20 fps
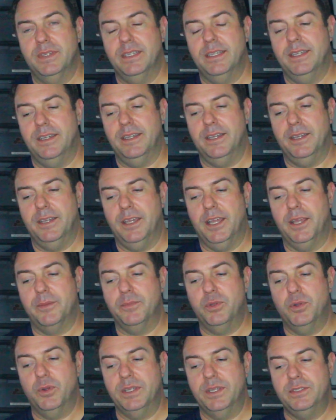
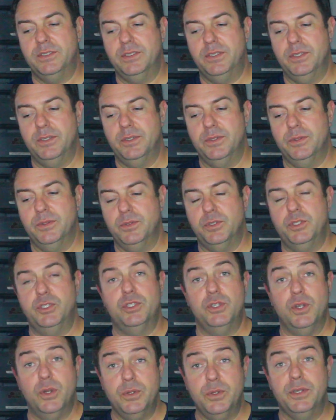I'm going to
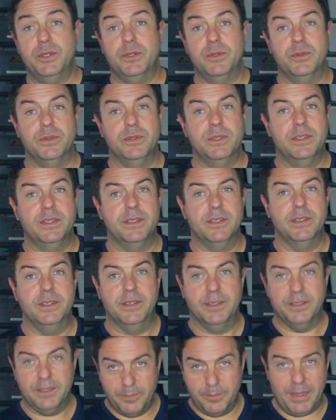show you
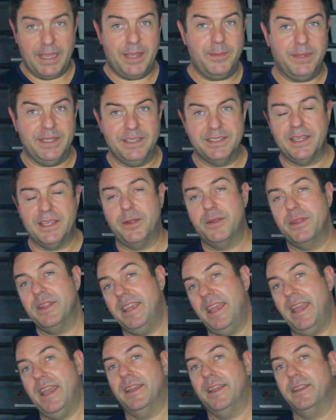the babies out of
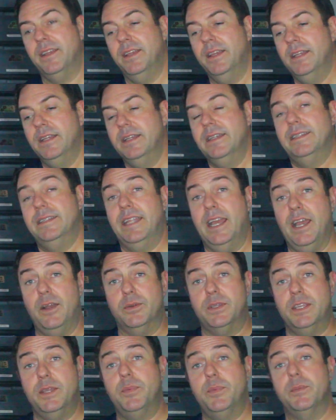the egg.
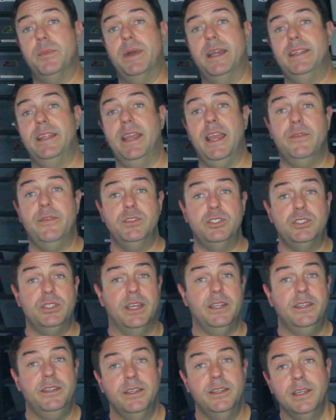Now keep in mind, they haven't
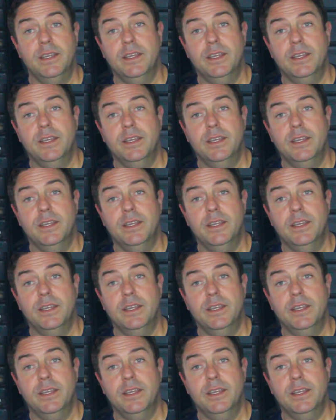shed.